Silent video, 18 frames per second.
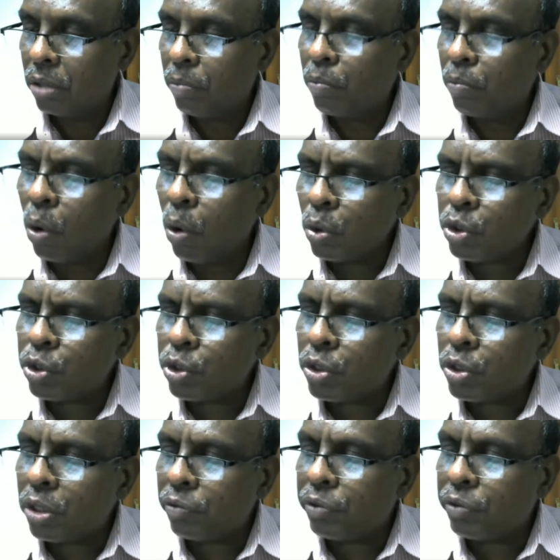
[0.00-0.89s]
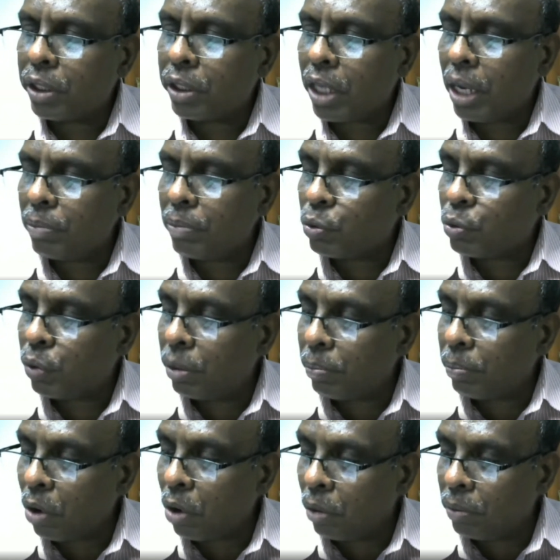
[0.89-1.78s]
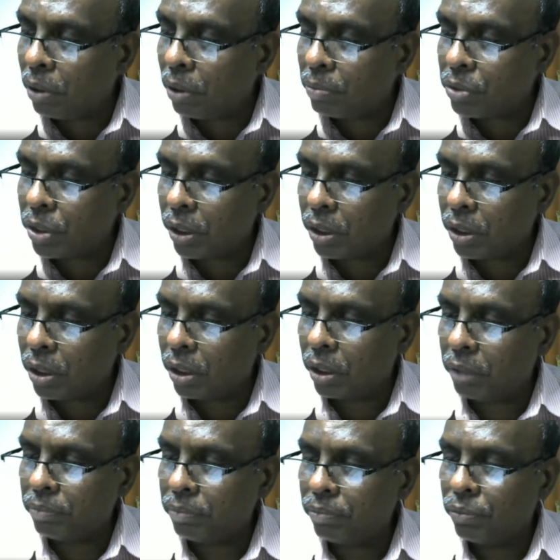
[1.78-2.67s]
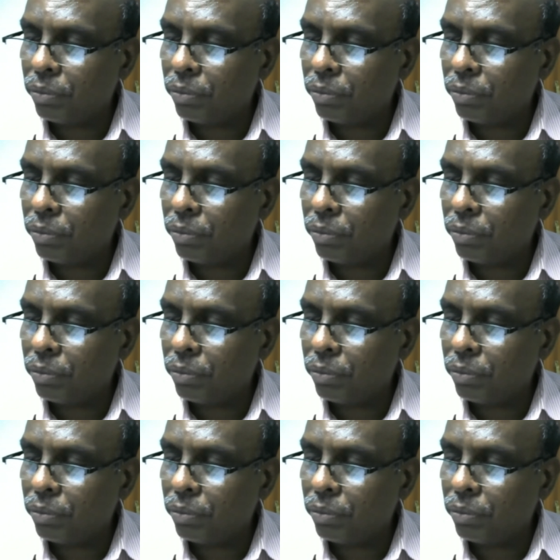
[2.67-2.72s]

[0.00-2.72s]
most of the times when problems occur